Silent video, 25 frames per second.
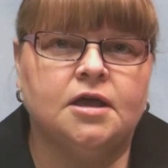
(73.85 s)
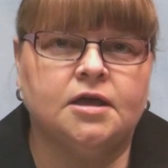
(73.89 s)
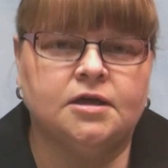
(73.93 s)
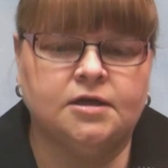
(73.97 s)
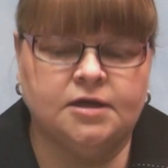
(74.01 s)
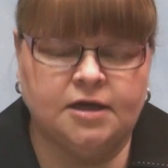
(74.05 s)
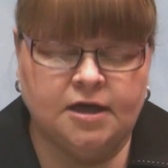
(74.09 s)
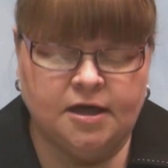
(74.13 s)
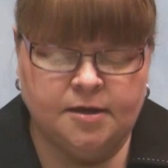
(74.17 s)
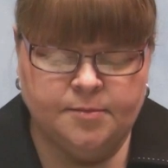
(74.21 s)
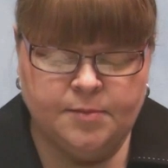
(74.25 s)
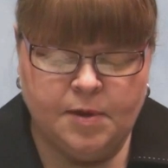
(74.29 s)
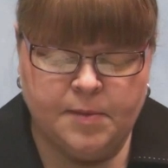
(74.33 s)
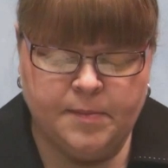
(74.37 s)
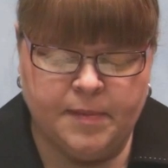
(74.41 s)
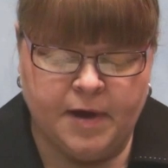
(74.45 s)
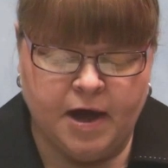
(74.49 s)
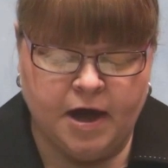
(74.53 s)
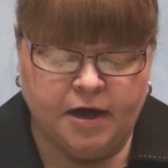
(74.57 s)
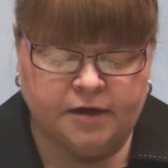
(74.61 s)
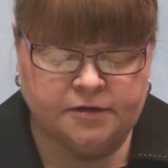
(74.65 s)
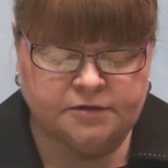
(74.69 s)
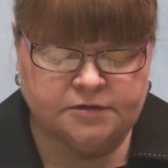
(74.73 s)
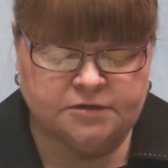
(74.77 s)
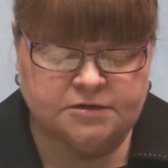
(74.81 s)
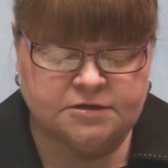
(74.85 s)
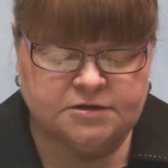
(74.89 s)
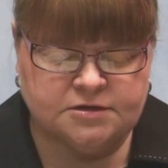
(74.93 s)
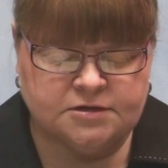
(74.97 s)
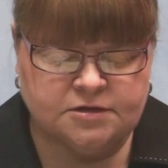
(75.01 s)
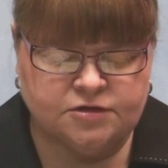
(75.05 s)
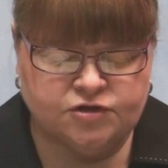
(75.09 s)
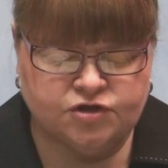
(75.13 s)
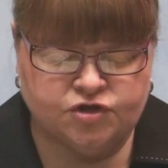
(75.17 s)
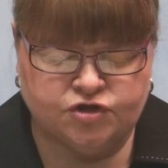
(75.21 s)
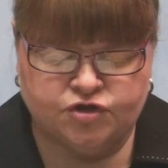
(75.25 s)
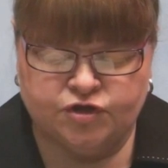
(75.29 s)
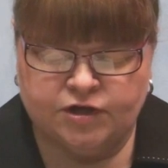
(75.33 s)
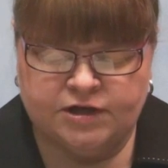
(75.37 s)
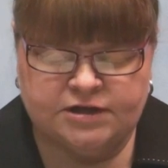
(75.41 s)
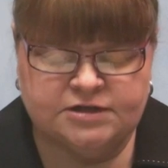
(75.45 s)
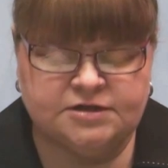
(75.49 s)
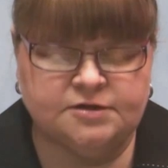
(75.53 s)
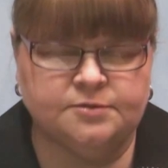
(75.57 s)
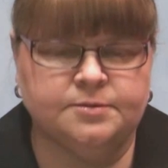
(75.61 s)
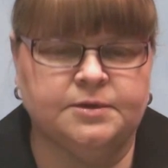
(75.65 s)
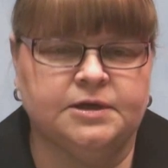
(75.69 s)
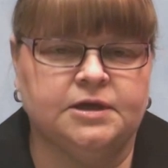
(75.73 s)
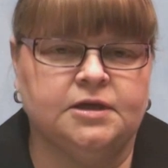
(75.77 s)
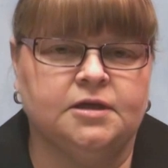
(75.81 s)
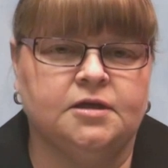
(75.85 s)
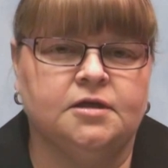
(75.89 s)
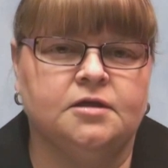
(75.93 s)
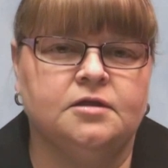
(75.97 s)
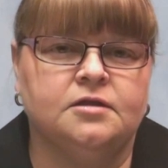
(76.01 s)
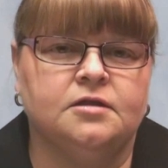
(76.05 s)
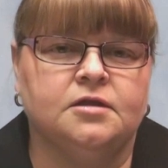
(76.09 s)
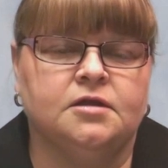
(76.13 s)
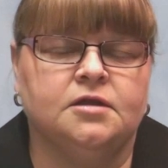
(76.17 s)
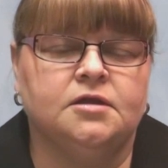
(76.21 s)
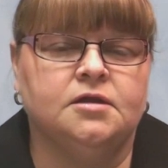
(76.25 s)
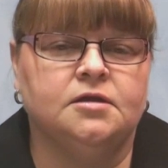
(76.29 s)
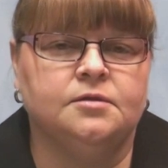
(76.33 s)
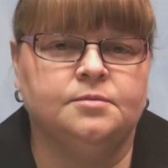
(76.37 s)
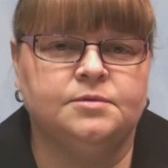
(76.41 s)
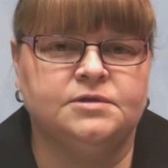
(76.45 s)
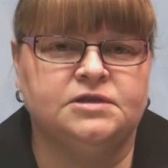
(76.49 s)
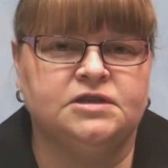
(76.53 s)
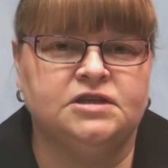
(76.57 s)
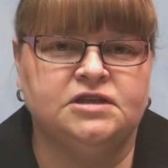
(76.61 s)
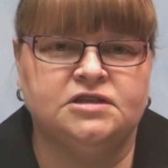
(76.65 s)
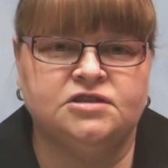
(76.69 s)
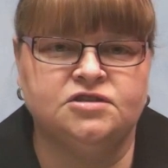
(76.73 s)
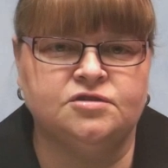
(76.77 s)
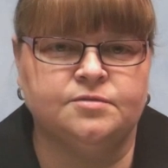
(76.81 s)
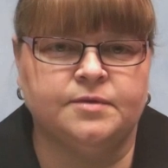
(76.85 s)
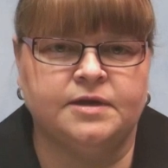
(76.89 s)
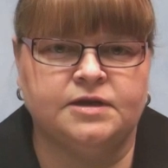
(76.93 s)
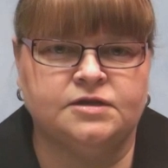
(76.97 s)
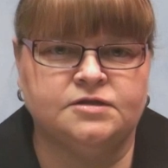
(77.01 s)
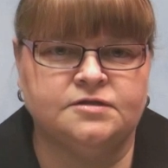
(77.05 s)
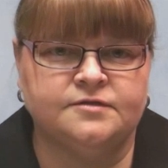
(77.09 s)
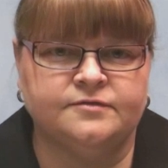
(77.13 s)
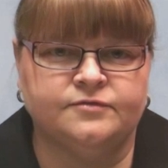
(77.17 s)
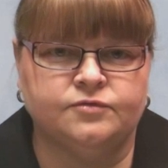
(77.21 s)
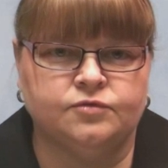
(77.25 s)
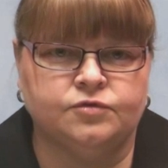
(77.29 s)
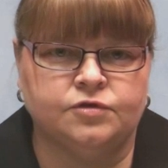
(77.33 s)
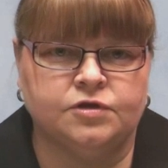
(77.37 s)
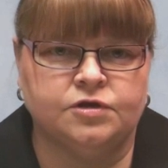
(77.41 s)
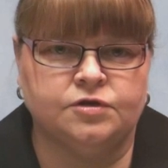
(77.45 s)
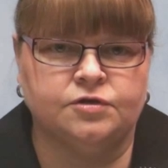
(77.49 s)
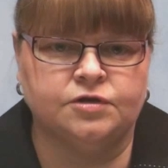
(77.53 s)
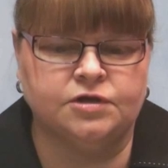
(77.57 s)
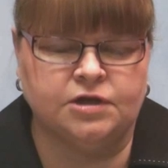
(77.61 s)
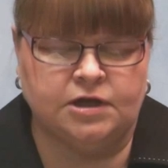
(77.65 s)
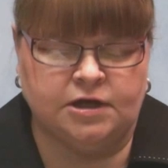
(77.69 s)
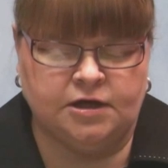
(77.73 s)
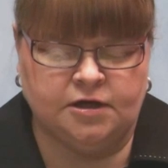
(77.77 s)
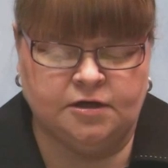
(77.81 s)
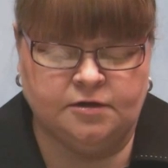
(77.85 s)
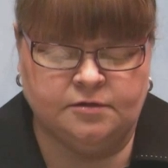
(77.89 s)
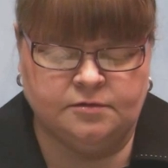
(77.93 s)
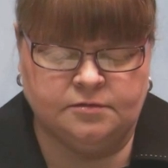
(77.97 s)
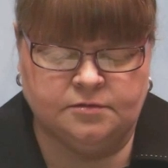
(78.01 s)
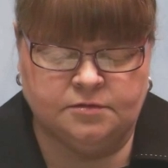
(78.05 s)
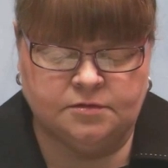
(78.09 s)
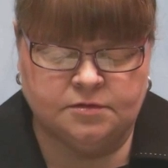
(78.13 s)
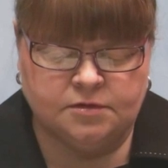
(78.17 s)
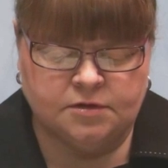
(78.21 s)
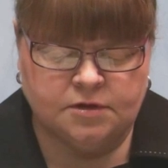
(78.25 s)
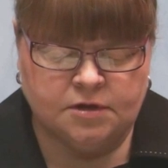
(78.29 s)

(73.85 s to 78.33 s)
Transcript: it came apparent straight away that he would need 24-hour care.